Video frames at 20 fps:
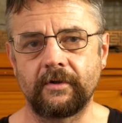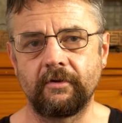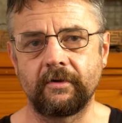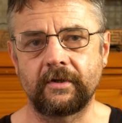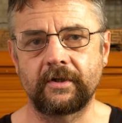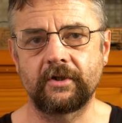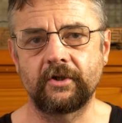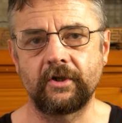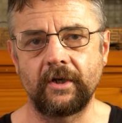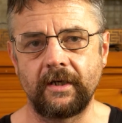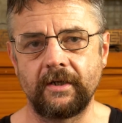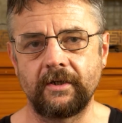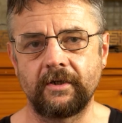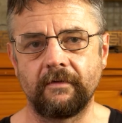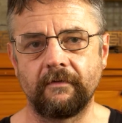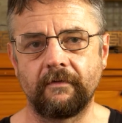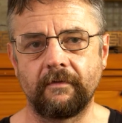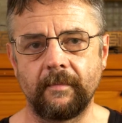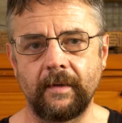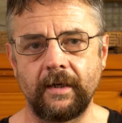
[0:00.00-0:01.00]
to exchange
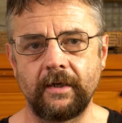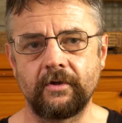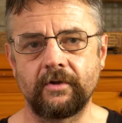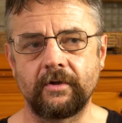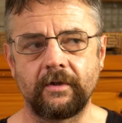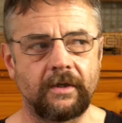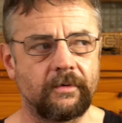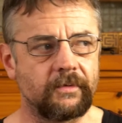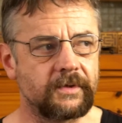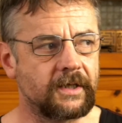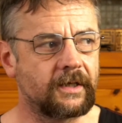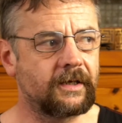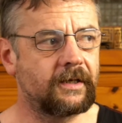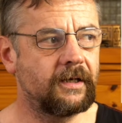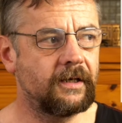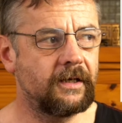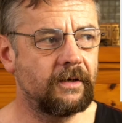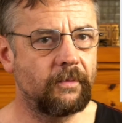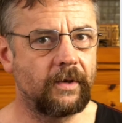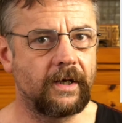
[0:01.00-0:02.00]
information. It was a
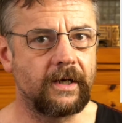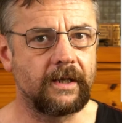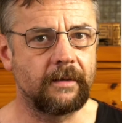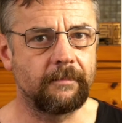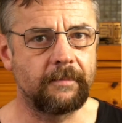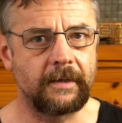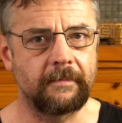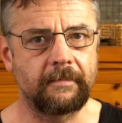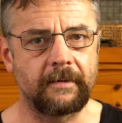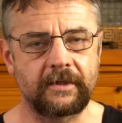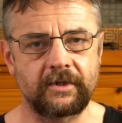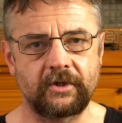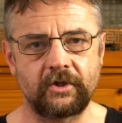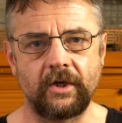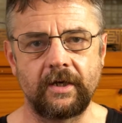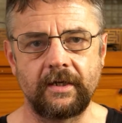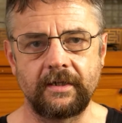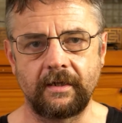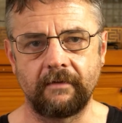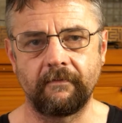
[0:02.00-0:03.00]
key way that people
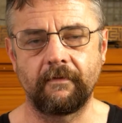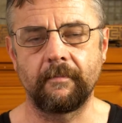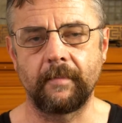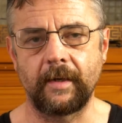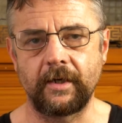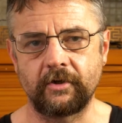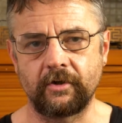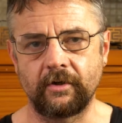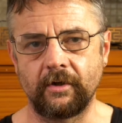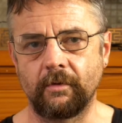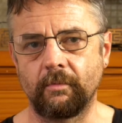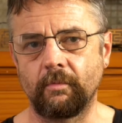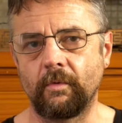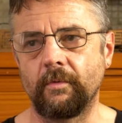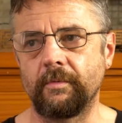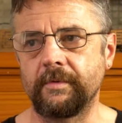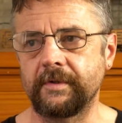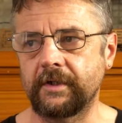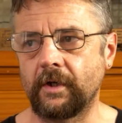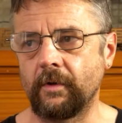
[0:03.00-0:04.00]
exchanged information on
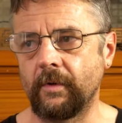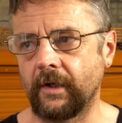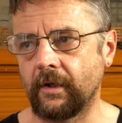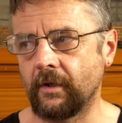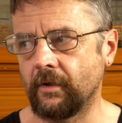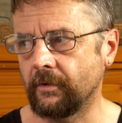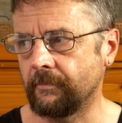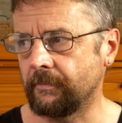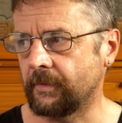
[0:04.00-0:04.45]
what was going on